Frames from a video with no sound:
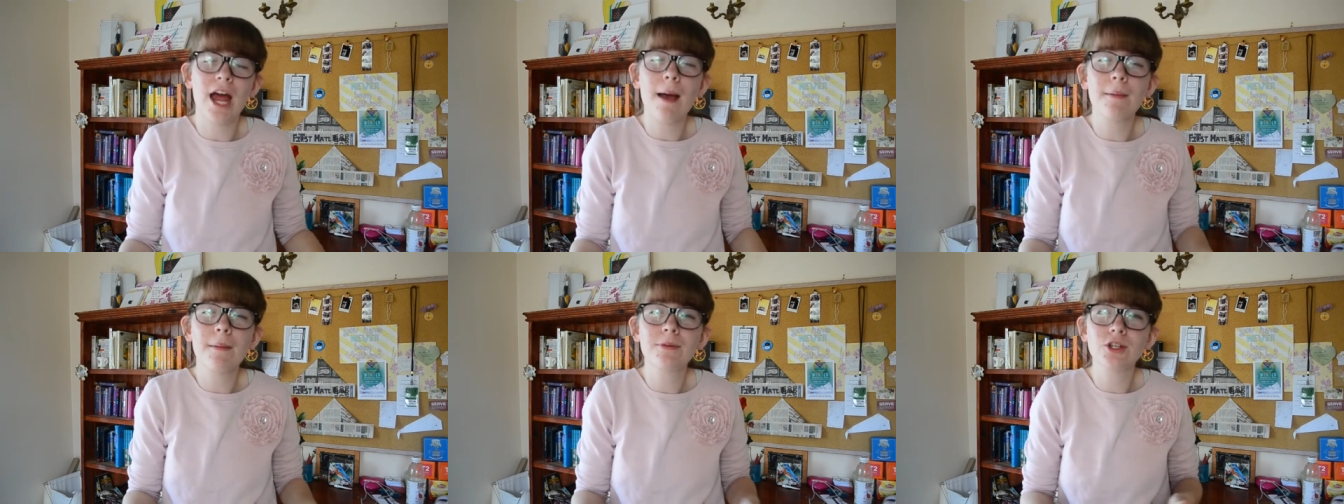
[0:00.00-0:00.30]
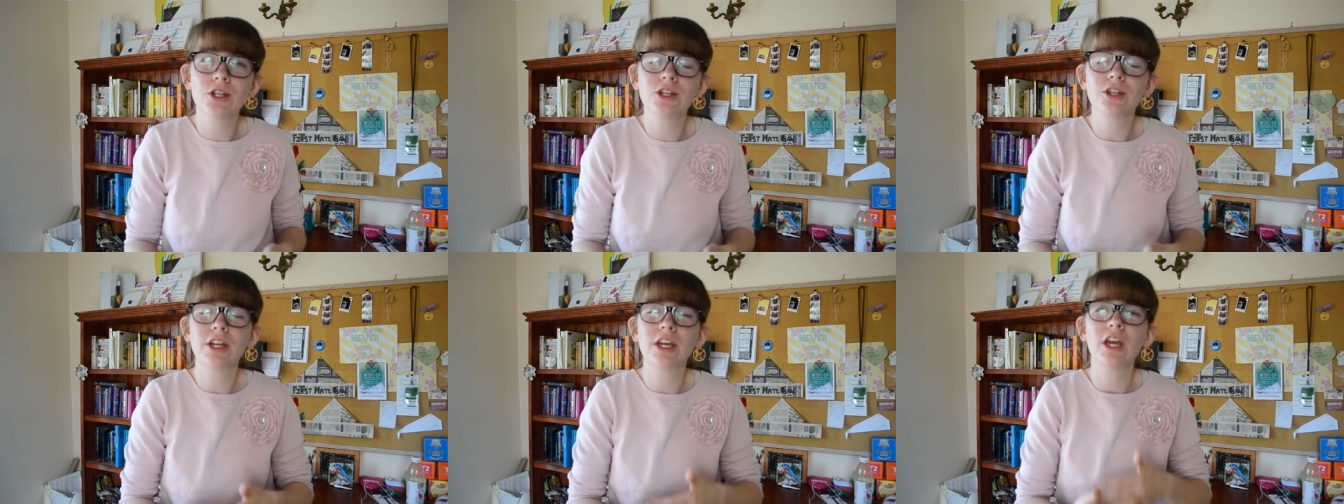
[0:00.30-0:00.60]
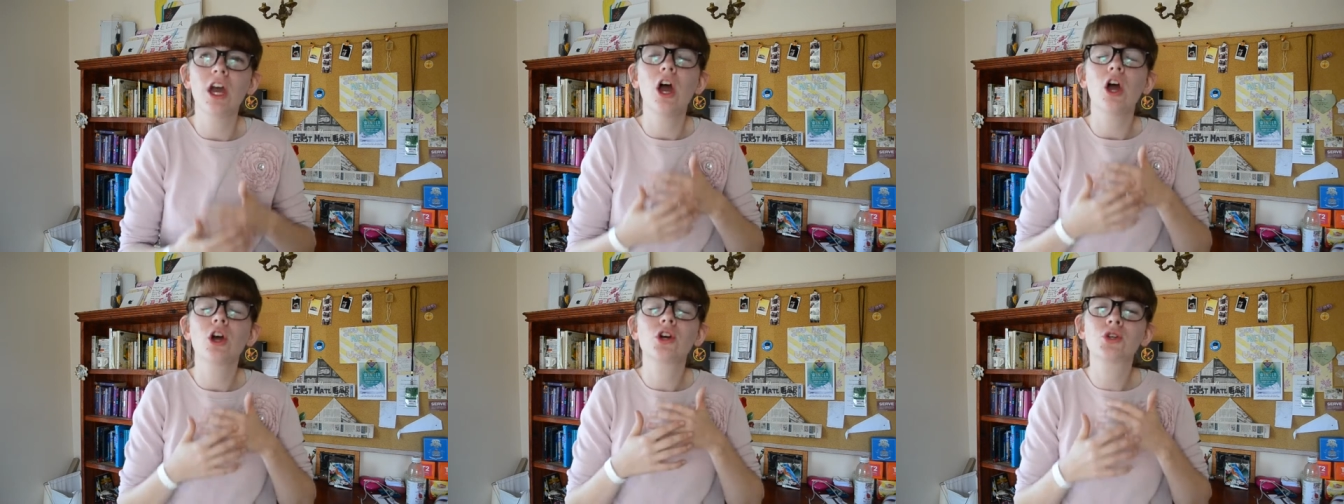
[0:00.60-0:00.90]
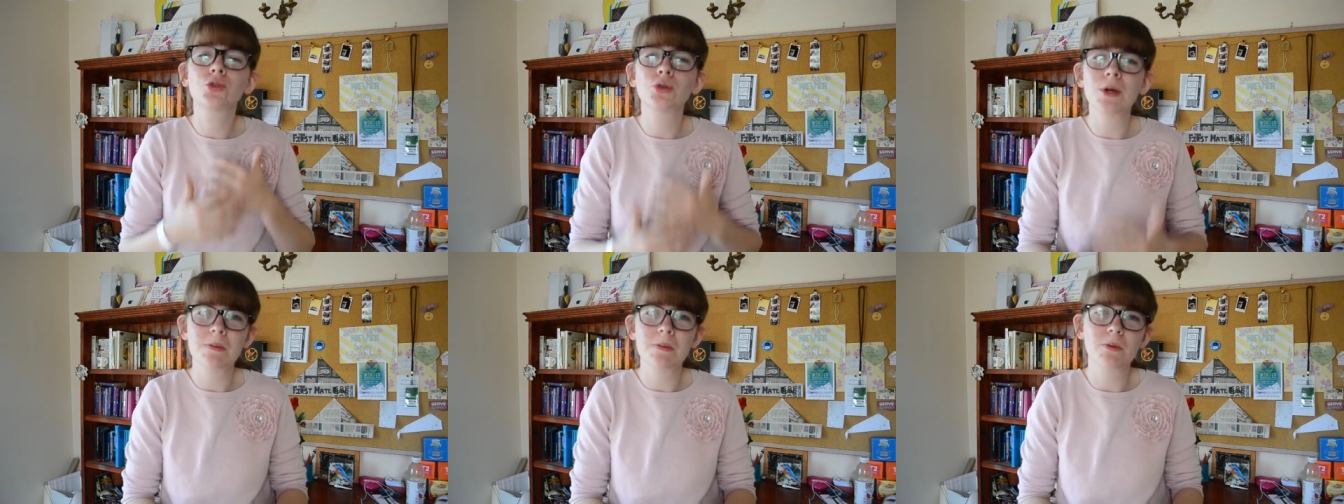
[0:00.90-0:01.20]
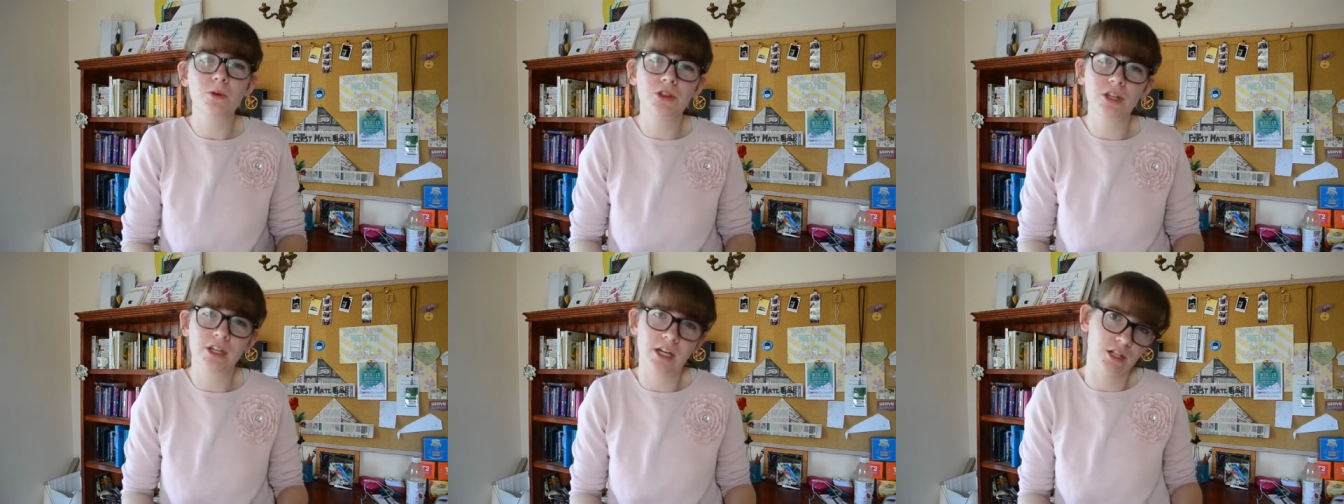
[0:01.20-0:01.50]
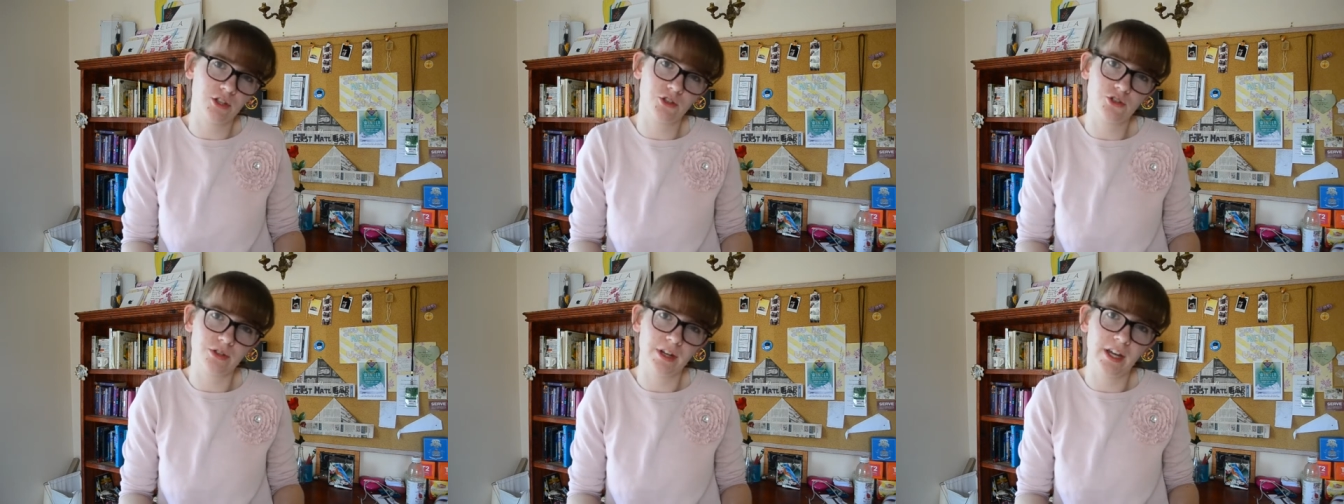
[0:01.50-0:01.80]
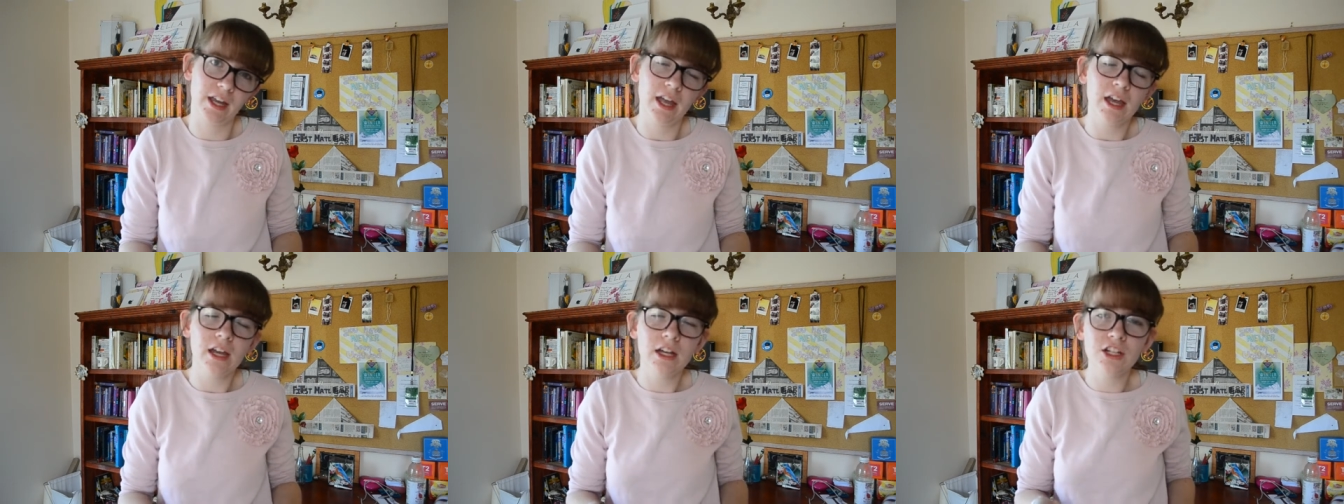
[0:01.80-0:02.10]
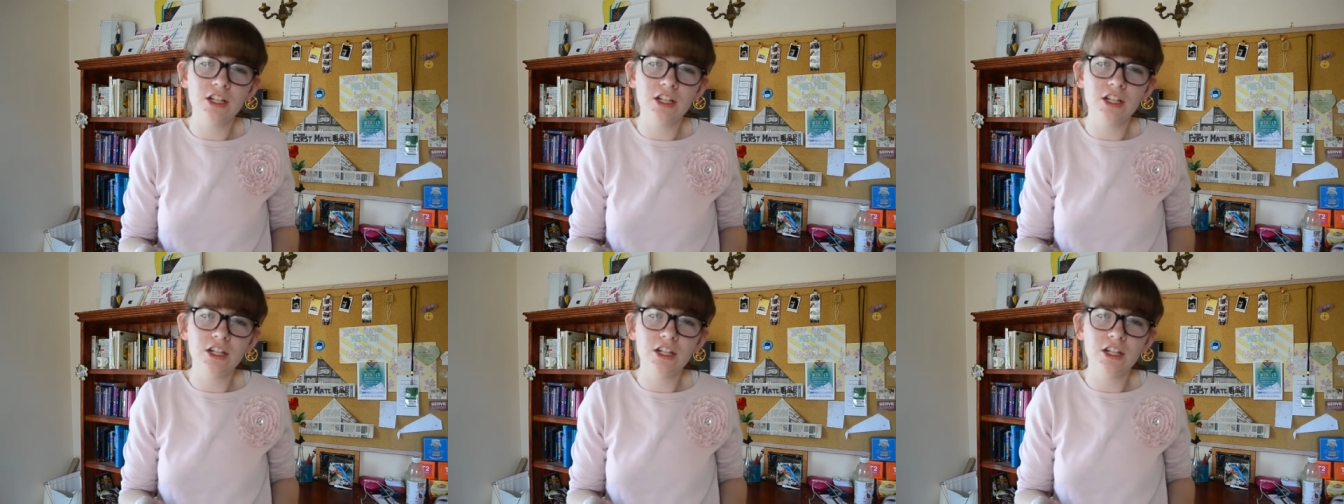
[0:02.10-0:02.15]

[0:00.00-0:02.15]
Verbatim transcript: absolutely crippled the country,